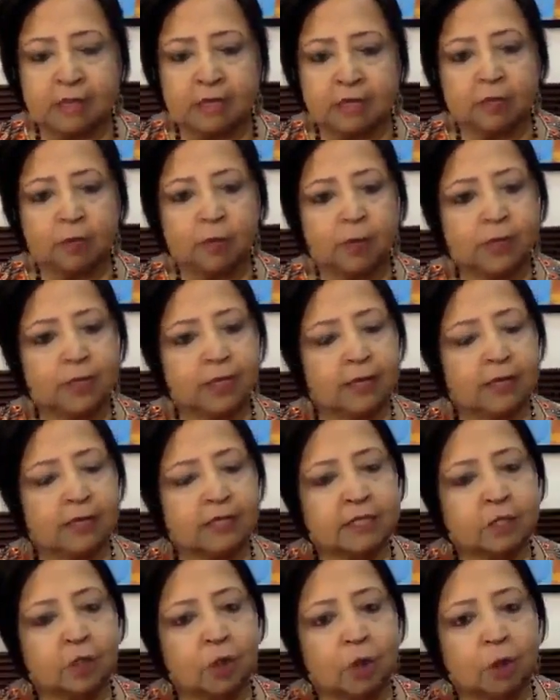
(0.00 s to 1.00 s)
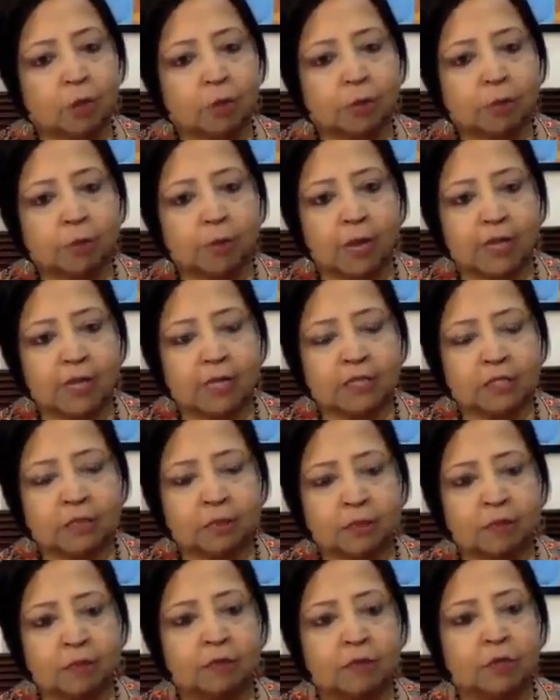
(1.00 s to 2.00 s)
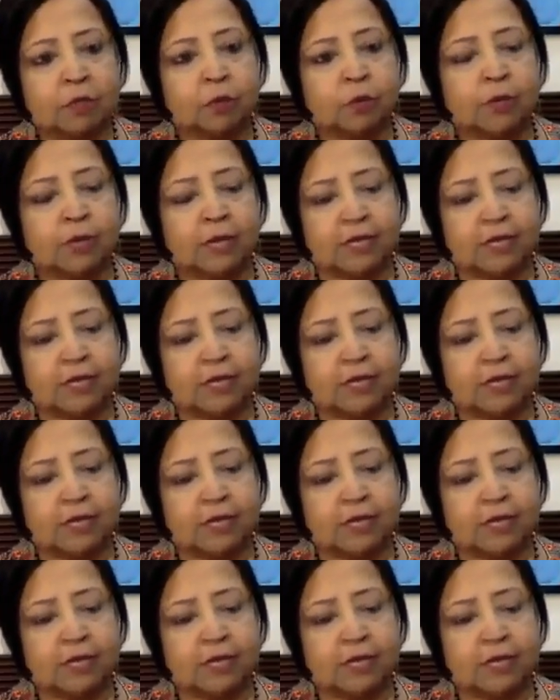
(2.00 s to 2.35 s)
the one that gets compromised when we don't